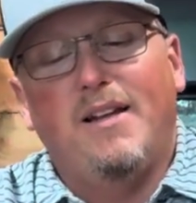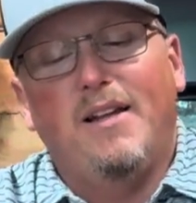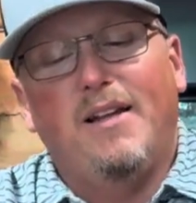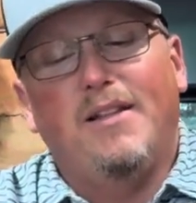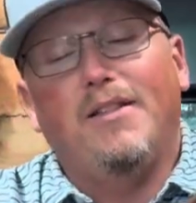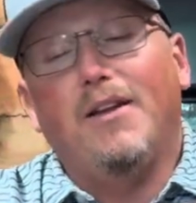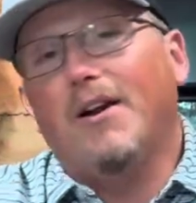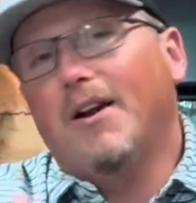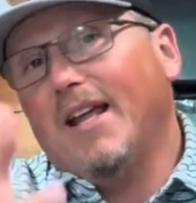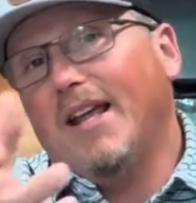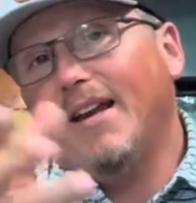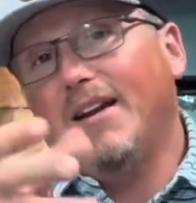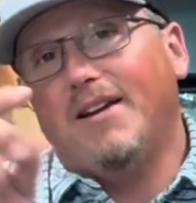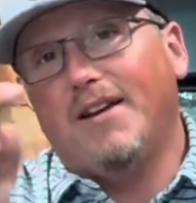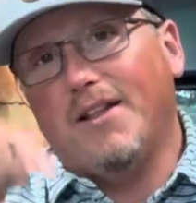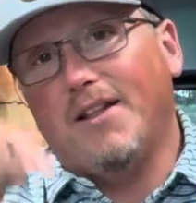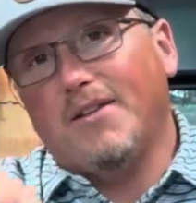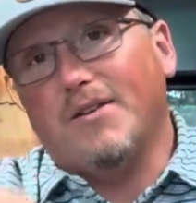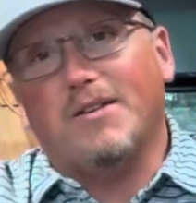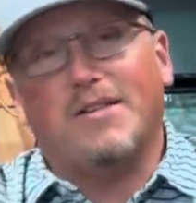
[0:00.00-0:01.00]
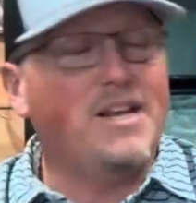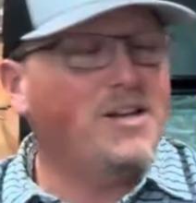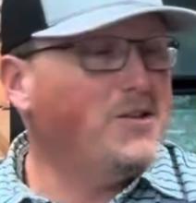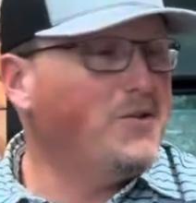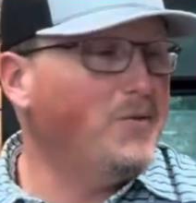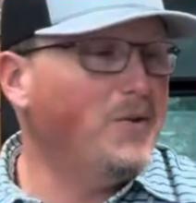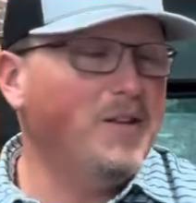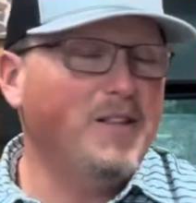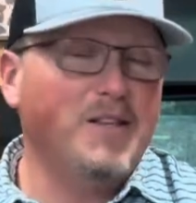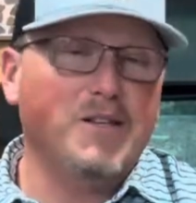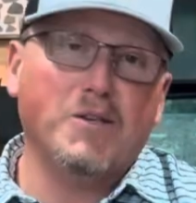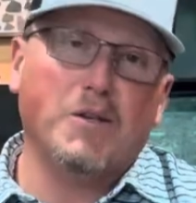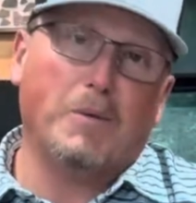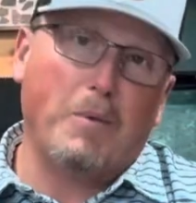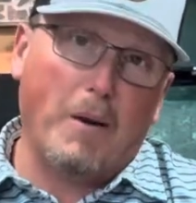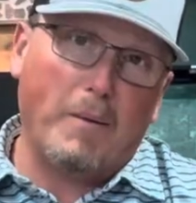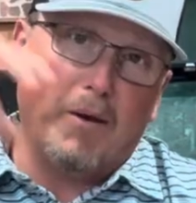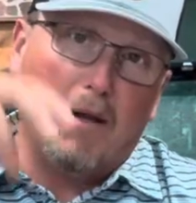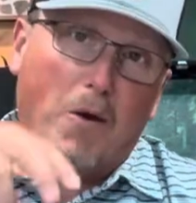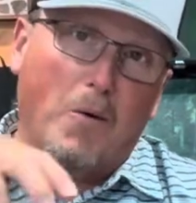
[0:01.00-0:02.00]
There again, another accessory. This one will
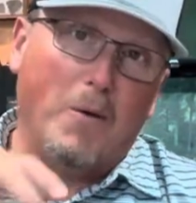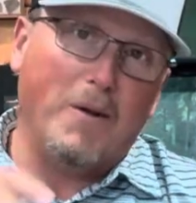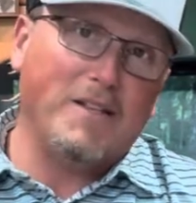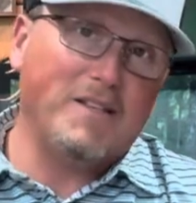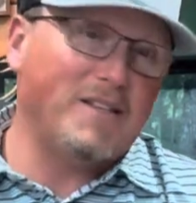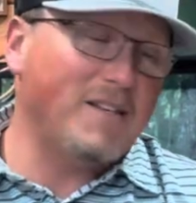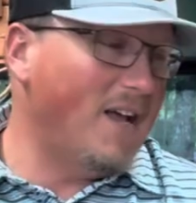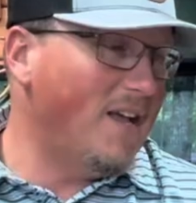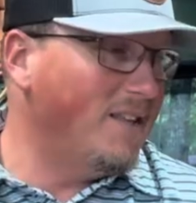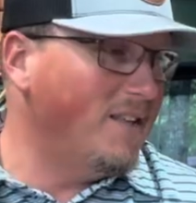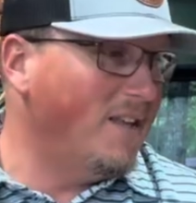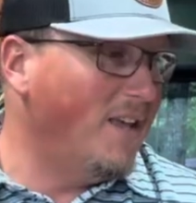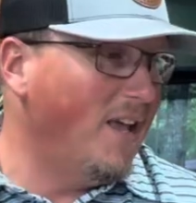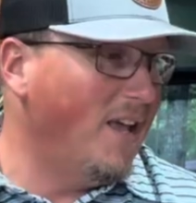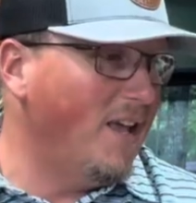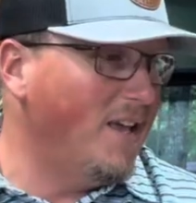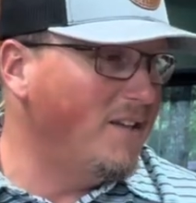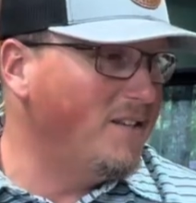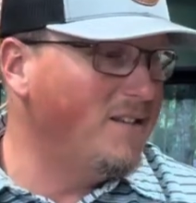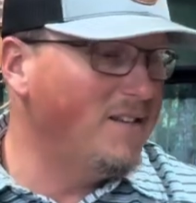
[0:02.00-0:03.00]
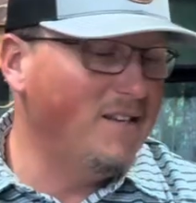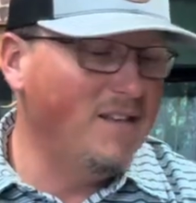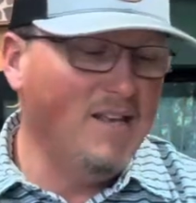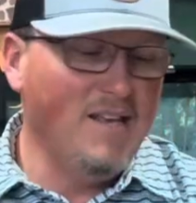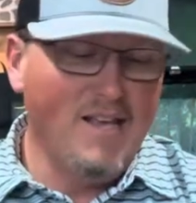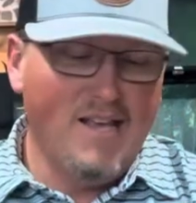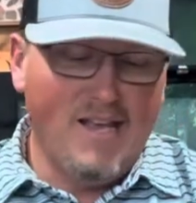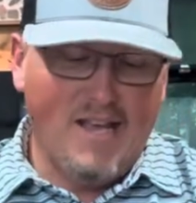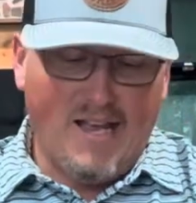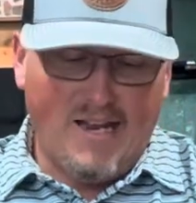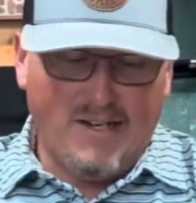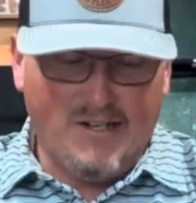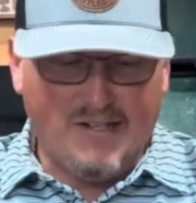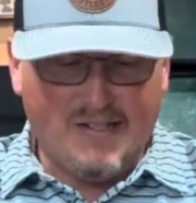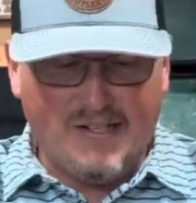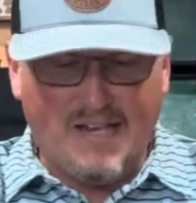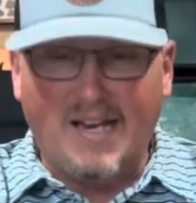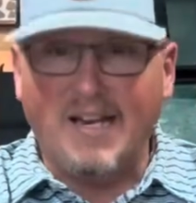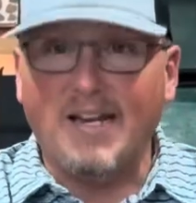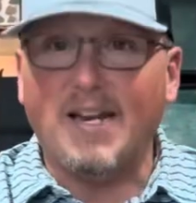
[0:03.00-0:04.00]
probably go inside the case and just
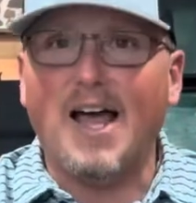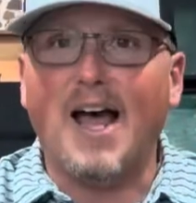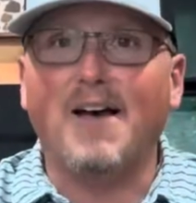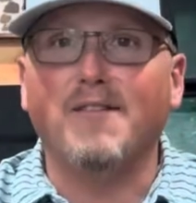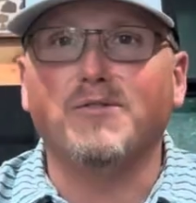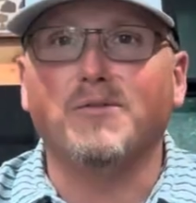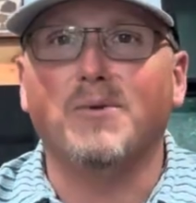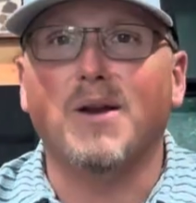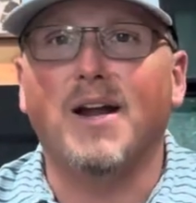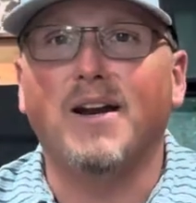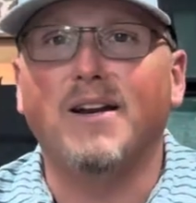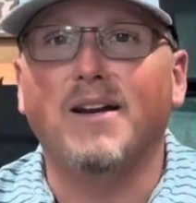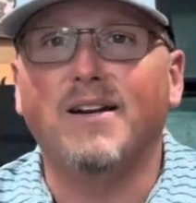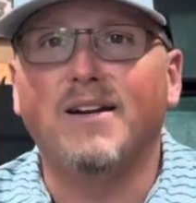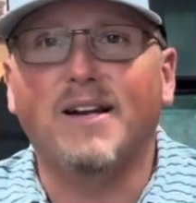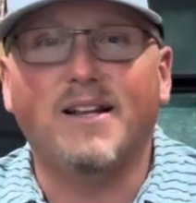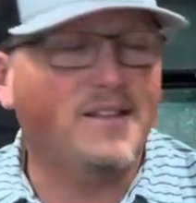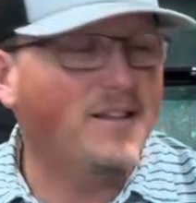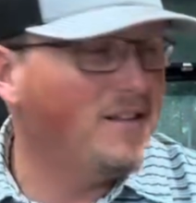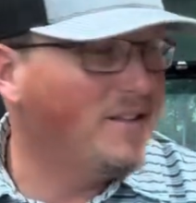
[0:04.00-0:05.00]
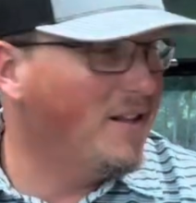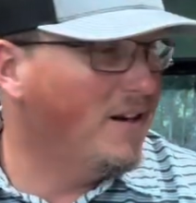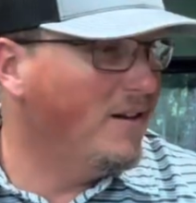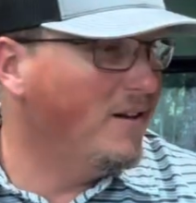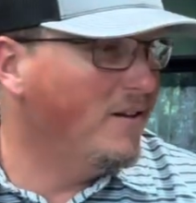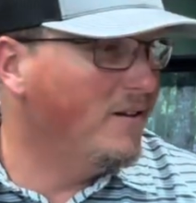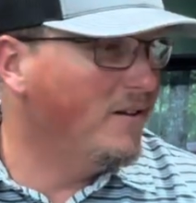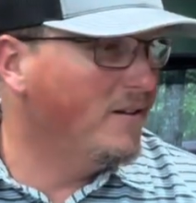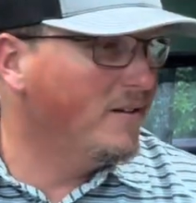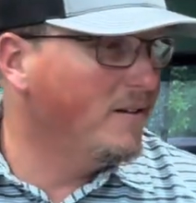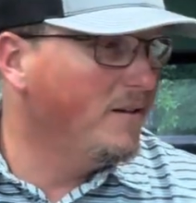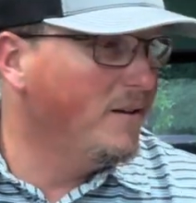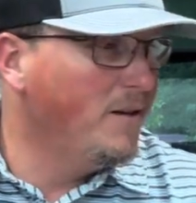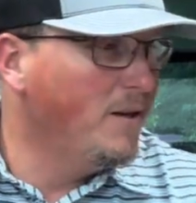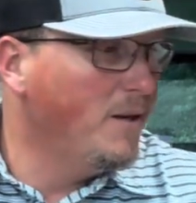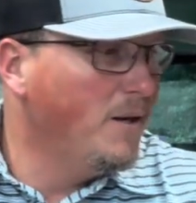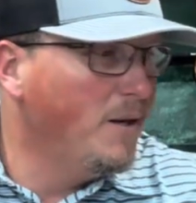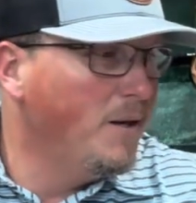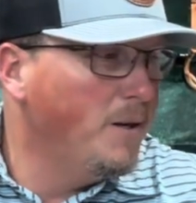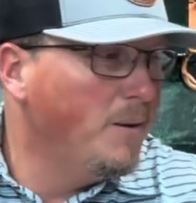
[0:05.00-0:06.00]
set knives around it. I think that'll look
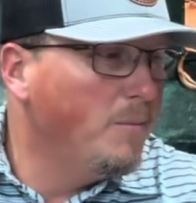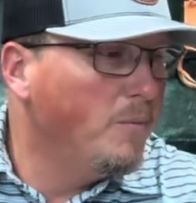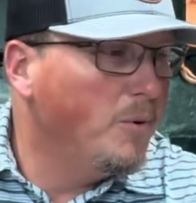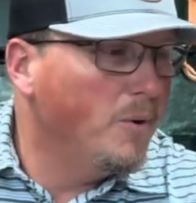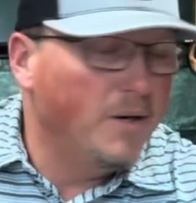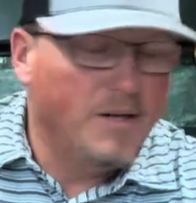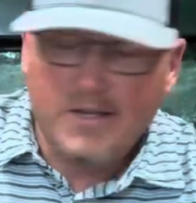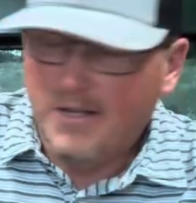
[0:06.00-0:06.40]
pretty